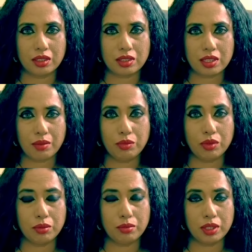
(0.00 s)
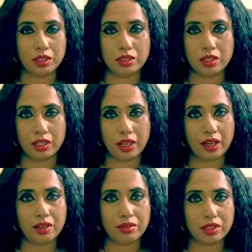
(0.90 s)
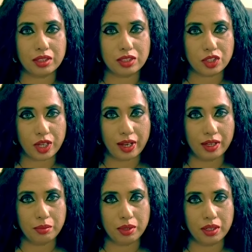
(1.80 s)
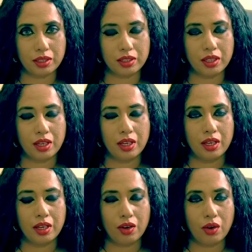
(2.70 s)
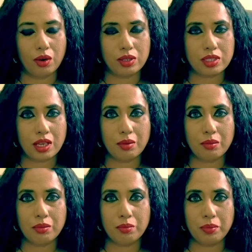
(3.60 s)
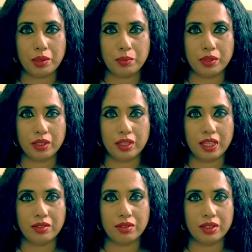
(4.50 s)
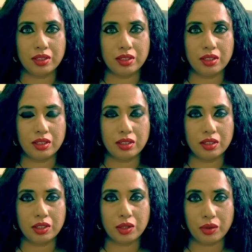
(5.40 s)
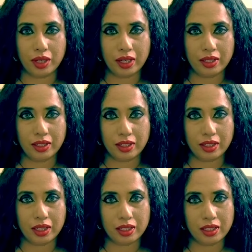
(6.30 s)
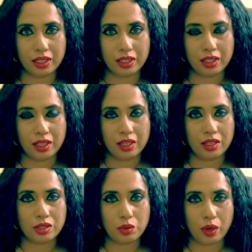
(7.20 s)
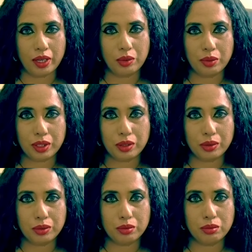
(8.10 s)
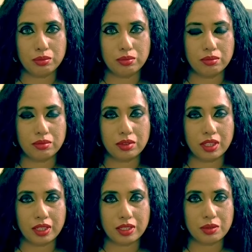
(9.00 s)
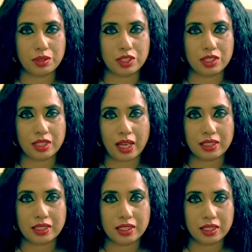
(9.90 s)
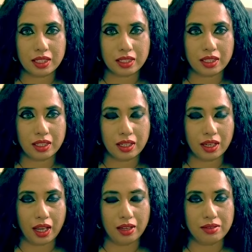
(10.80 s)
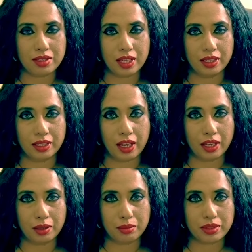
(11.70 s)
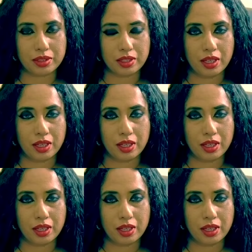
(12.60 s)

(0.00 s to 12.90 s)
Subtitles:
some women, they die even in childbirth, or some people even donate their kidney. So why do we do things which is actually taking our lives at times?